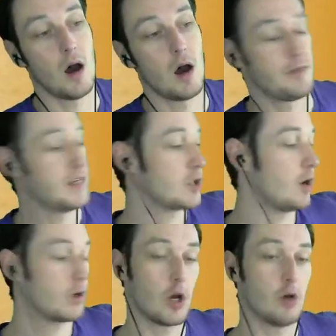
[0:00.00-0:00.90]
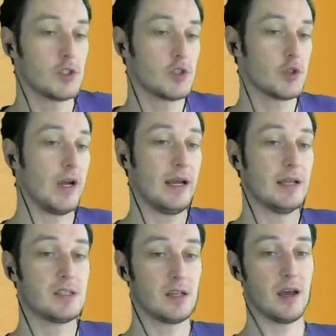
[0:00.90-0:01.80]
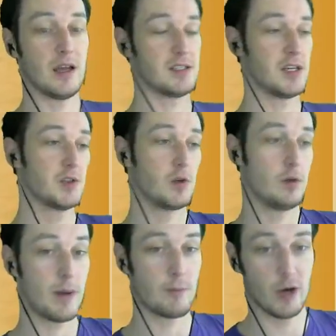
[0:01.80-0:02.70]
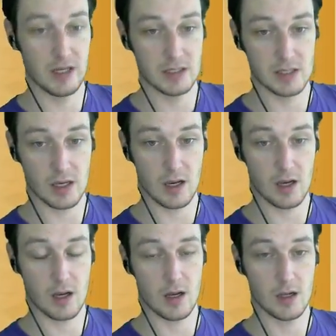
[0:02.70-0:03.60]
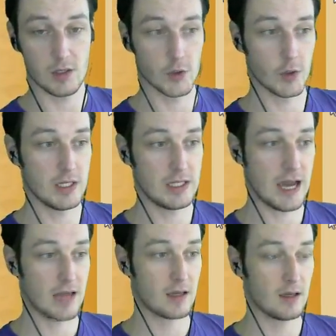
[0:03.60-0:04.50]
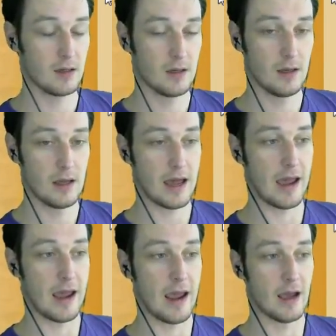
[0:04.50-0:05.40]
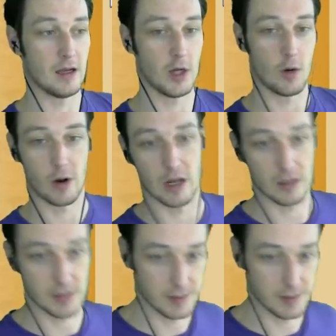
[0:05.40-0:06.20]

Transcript: This card goes straight into the Ancestral Memories Druid deck and nowhere else.